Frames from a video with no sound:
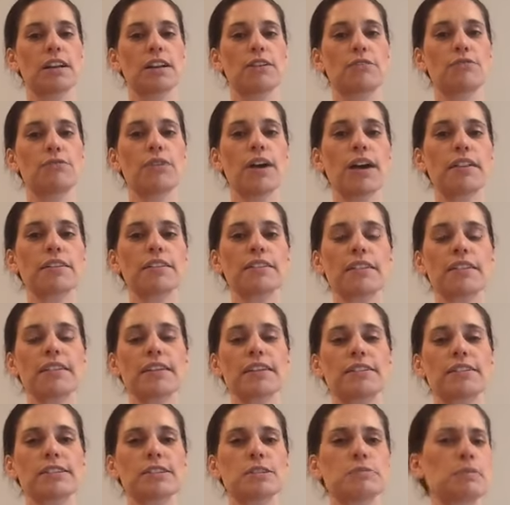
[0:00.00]
rather
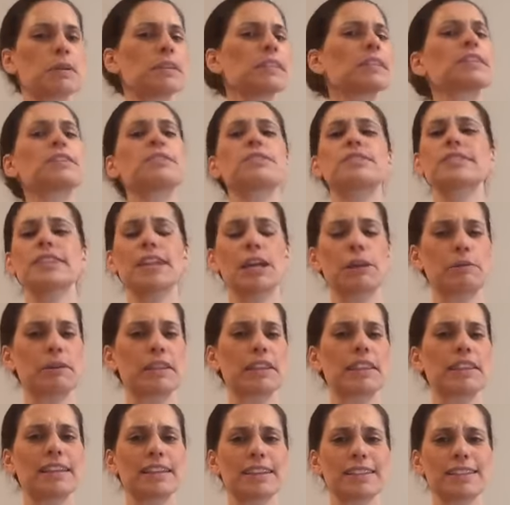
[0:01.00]
than spending your time on
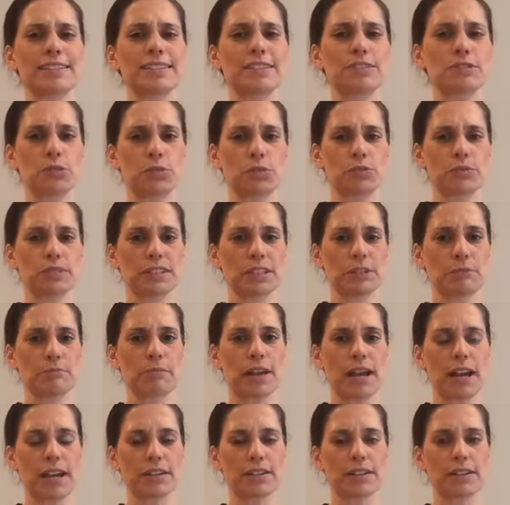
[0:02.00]
things that don't really
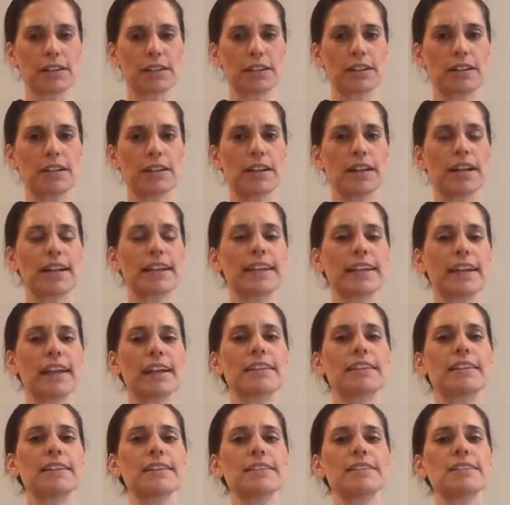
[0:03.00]
matter.
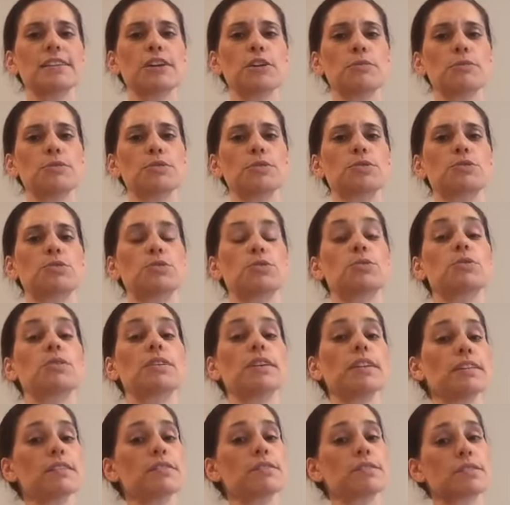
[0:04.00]
Again, this helps you tune
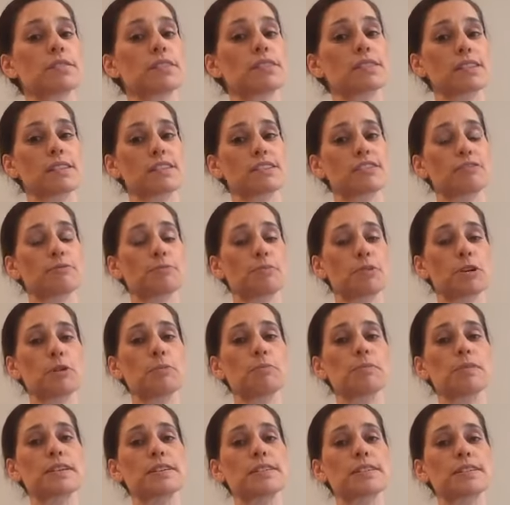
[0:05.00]
into a sense of
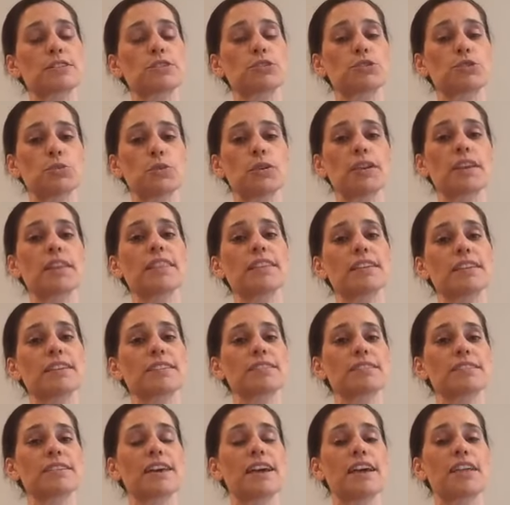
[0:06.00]
purpose and doing
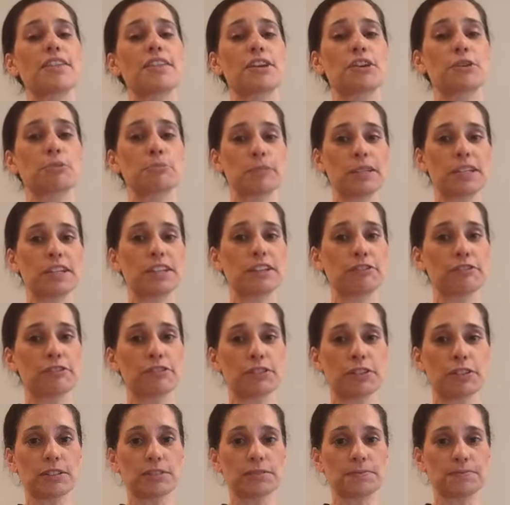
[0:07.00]
things that are
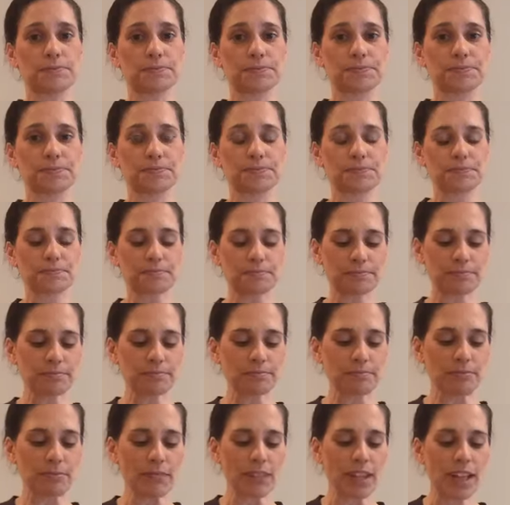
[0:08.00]
meaningful.
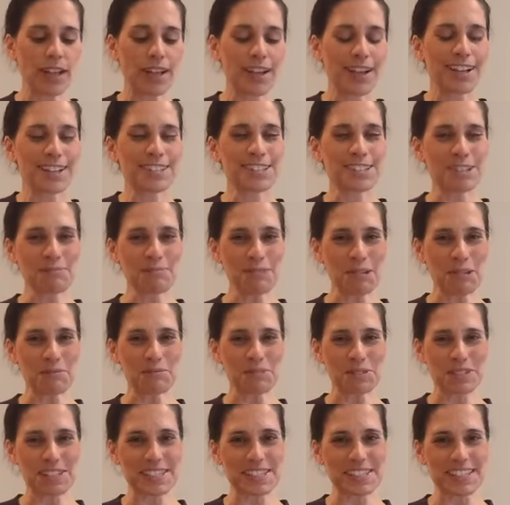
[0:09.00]
Tip
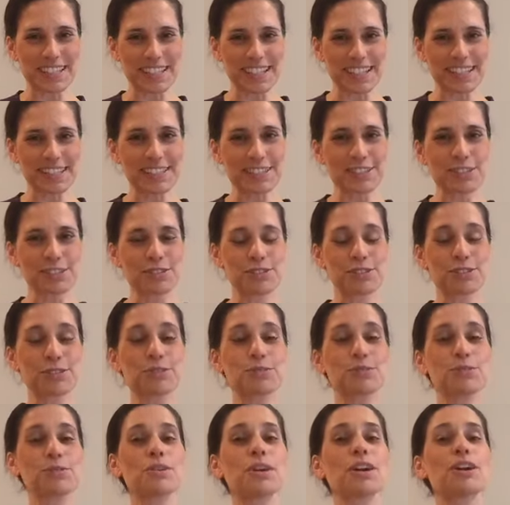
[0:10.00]
number 6 is
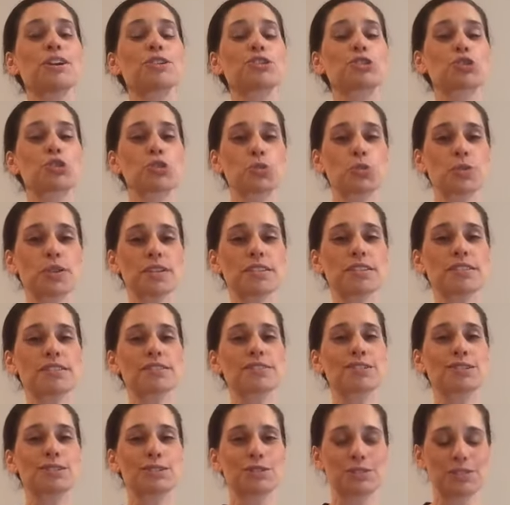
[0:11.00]
to
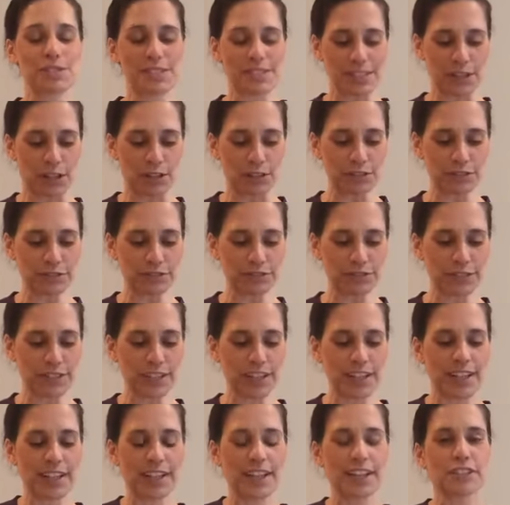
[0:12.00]
trust yourself
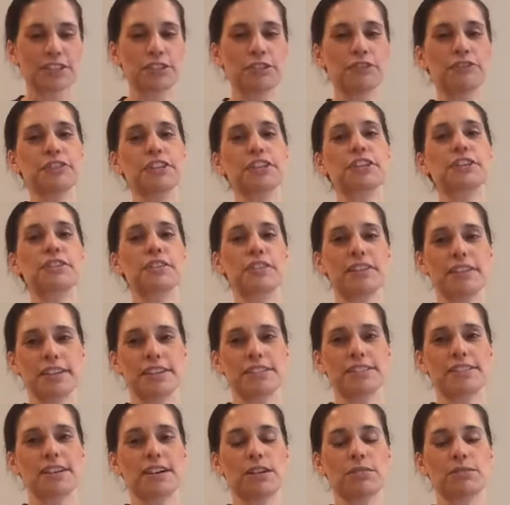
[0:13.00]
to figure
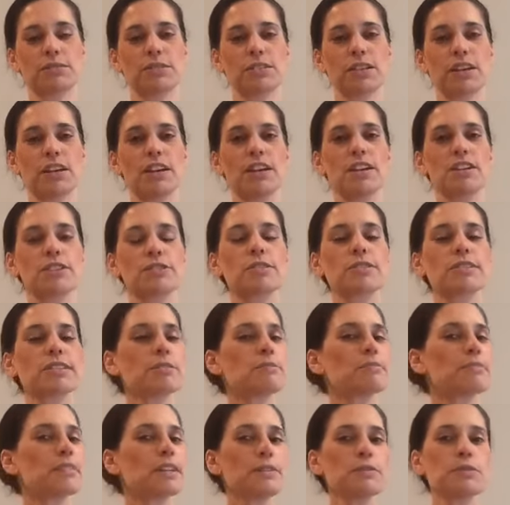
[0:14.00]
things out. So
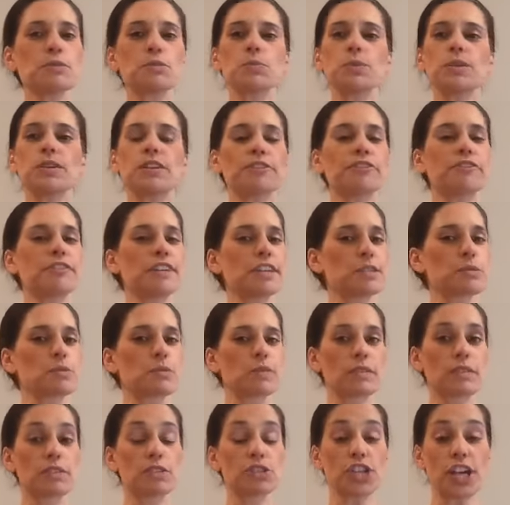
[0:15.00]
sometimes we are faced
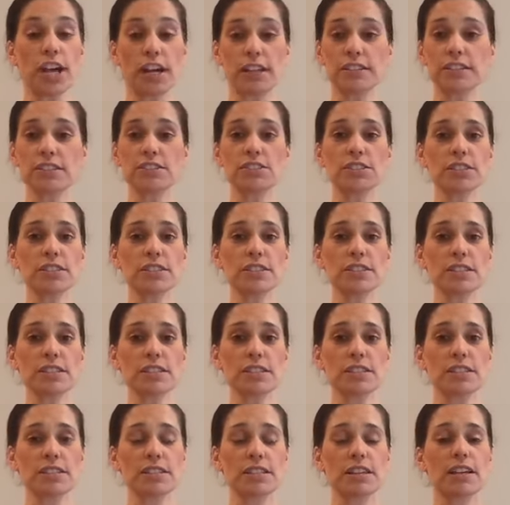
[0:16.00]
with
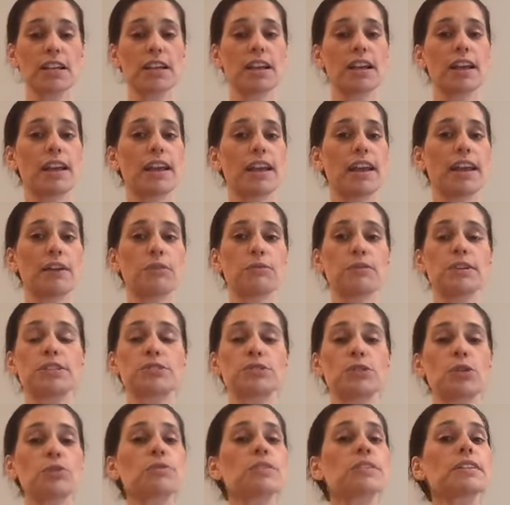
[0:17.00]
challenges and we
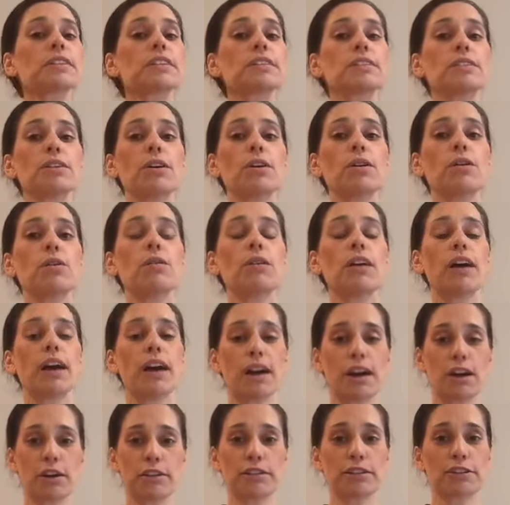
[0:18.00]
don't really know
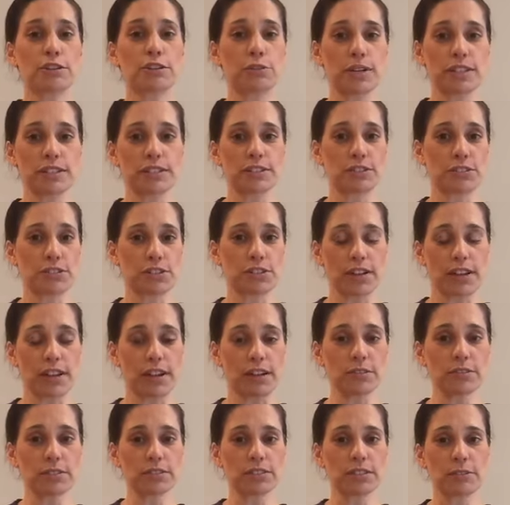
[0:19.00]
how they're going to turn
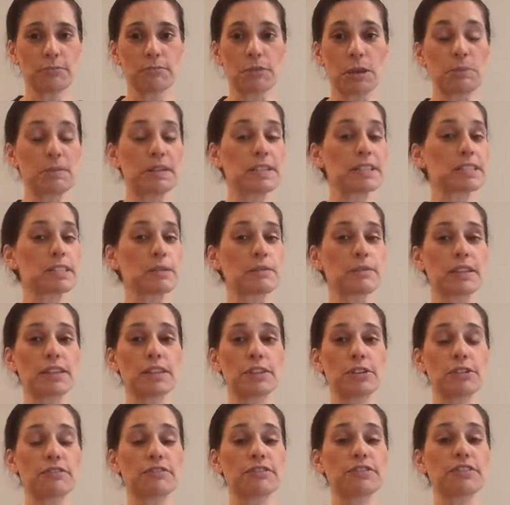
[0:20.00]
out. Maybe it's something that
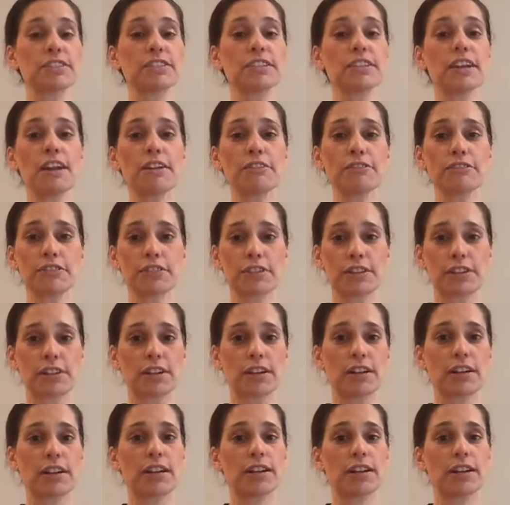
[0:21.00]
you've never